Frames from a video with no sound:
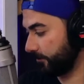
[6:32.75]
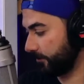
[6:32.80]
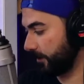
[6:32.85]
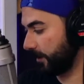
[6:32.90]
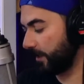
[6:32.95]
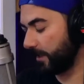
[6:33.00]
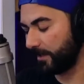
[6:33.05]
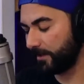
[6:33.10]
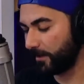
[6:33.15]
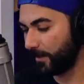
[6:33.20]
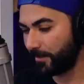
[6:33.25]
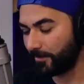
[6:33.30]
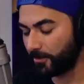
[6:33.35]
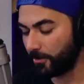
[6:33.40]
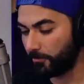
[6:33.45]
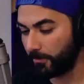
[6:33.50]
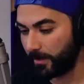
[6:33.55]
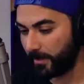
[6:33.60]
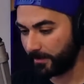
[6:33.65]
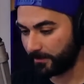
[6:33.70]
I don't
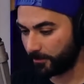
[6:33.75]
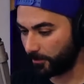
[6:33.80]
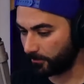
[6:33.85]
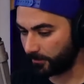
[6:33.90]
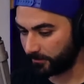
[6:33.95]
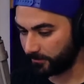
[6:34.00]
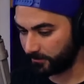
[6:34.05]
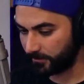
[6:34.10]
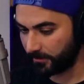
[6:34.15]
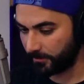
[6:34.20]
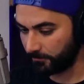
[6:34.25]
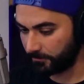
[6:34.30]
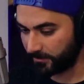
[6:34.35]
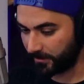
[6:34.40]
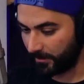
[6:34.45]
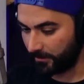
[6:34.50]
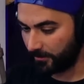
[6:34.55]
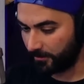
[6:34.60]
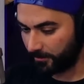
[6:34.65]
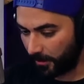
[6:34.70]
know why I thought that they were
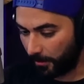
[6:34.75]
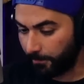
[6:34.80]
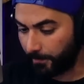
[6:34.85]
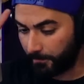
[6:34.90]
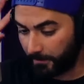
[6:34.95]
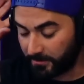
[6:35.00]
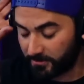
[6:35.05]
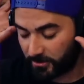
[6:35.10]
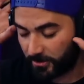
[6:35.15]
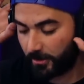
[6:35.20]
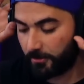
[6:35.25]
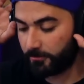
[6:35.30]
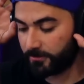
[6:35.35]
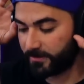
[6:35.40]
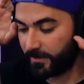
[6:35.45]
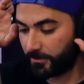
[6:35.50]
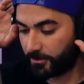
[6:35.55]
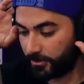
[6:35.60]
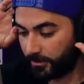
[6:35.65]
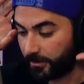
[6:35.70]
together. A couple months ago,
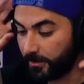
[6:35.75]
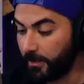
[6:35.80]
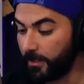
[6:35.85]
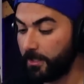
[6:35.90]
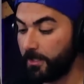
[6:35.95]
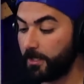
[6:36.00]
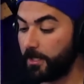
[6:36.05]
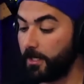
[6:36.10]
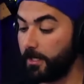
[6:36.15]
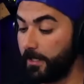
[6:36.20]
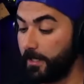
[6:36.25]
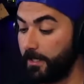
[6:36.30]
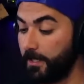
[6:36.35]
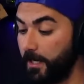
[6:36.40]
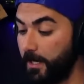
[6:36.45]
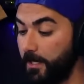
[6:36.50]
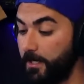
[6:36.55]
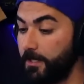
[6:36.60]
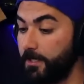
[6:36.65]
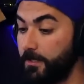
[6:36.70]
essentially,
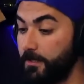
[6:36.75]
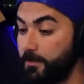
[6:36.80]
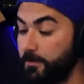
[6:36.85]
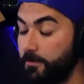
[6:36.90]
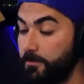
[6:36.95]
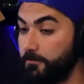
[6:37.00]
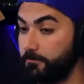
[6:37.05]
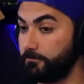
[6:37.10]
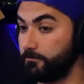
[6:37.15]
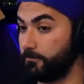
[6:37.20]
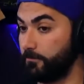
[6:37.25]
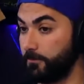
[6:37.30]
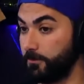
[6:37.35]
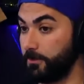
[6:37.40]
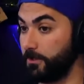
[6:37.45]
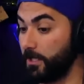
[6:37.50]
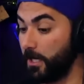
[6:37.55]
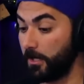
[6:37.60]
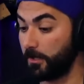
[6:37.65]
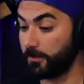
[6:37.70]
a
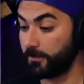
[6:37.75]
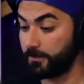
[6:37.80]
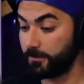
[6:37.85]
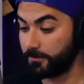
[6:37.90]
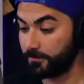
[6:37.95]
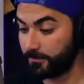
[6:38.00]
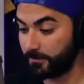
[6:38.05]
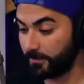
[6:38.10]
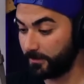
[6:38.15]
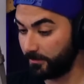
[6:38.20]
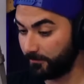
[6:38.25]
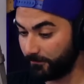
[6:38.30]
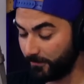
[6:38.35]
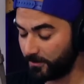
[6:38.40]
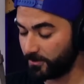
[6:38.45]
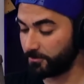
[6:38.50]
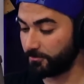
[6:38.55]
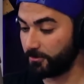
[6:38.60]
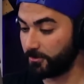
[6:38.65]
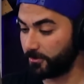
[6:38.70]
young
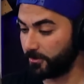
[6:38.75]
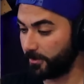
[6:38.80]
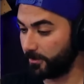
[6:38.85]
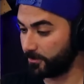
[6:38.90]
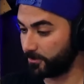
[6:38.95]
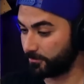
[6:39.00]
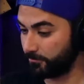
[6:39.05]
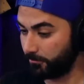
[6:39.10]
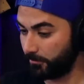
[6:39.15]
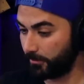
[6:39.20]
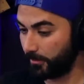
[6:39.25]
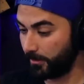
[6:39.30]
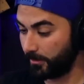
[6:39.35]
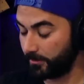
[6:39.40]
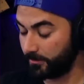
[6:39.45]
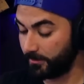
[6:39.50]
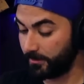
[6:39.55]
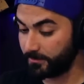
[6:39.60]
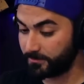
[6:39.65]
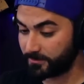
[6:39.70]
individual
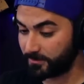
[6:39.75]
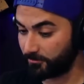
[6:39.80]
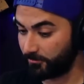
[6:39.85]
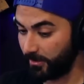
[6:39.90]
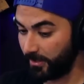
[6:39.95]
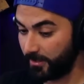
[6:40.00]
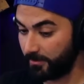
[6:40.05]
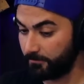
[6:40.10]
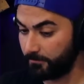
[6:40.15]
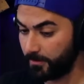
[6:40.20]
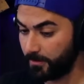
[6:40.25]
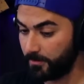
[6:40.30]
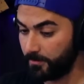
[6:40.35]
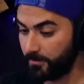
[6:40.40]
on Instagram